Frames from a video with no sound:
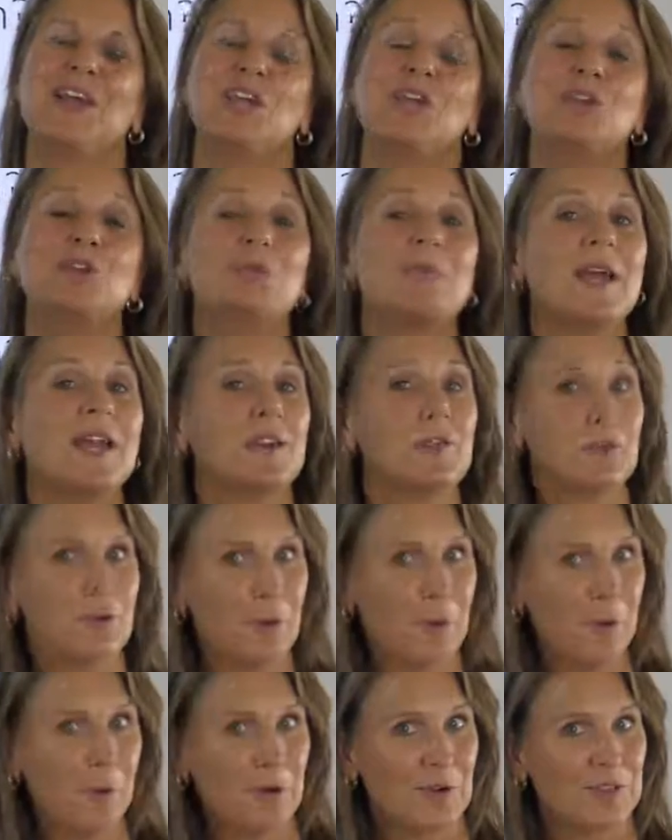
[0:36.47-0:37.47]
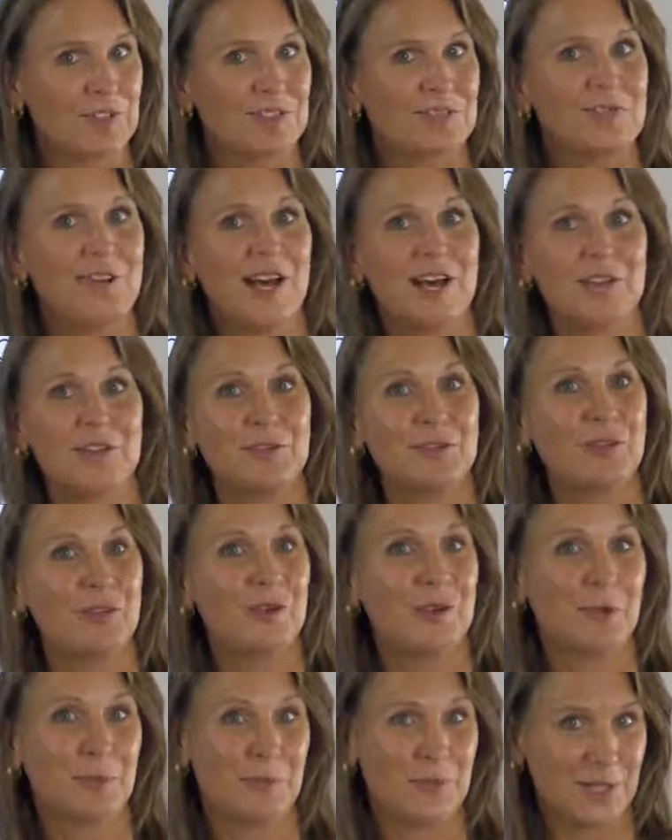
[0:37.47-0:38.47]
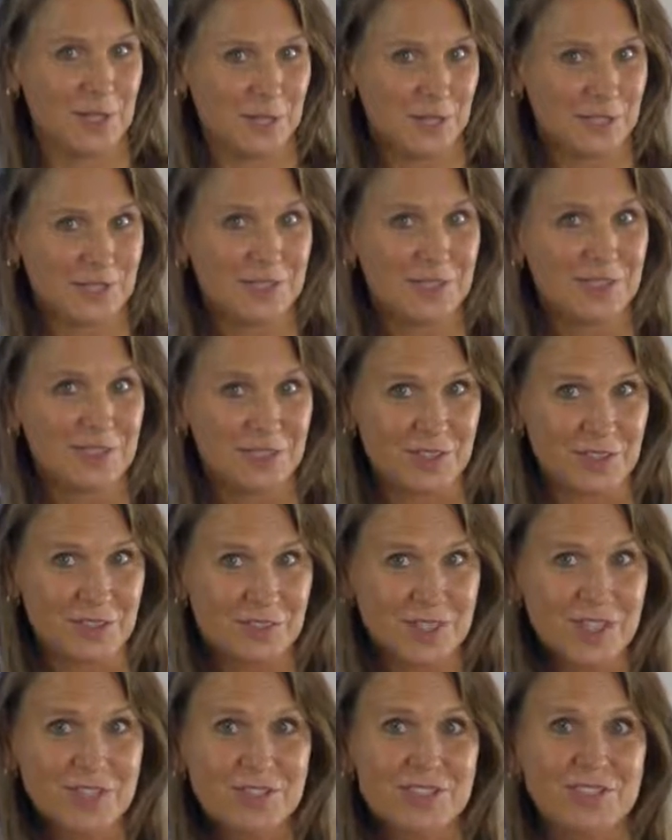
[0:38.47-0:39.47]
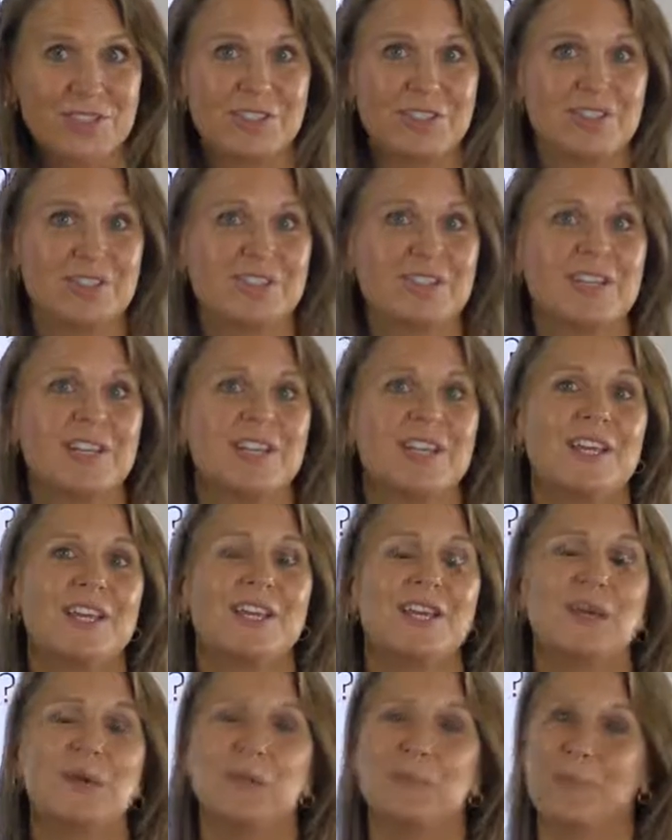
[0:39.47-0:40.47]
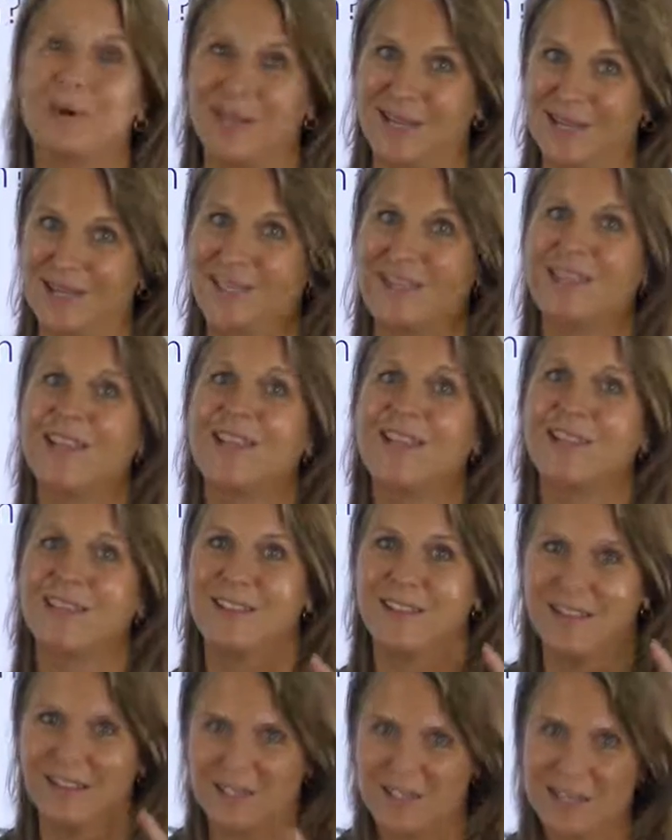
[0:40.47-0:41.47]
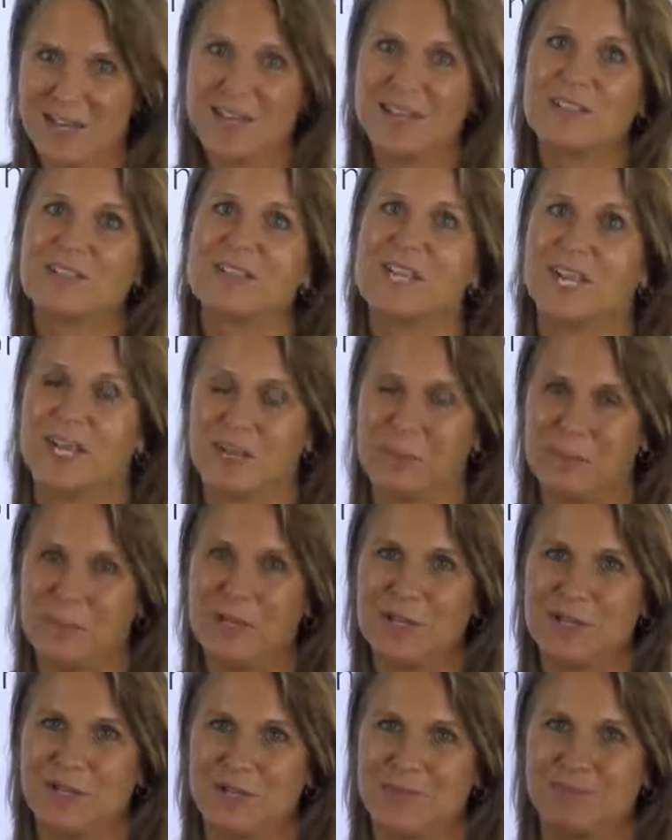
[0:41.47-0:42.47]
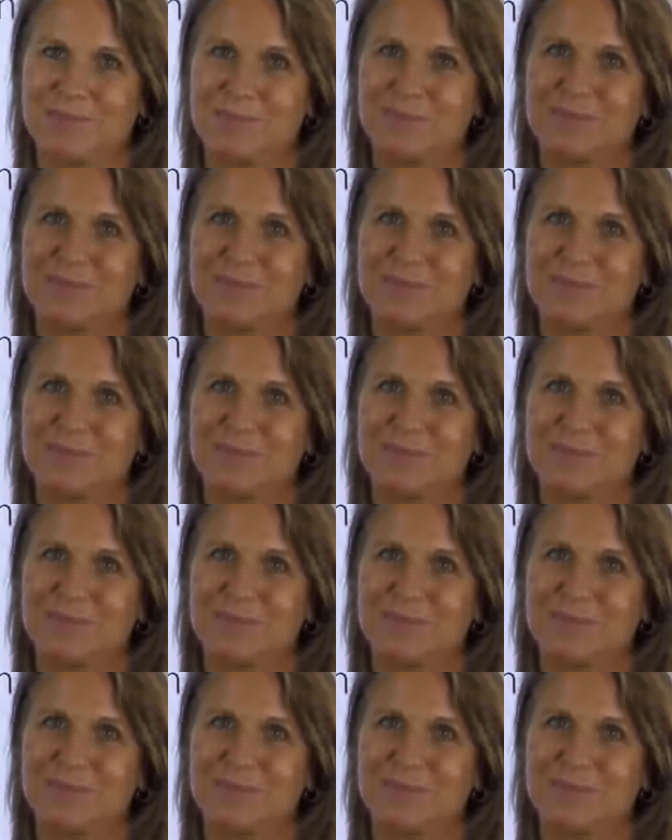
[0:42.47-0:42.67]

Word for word: You may, of course, value their opinions and suggestions, but that's not a second opinion.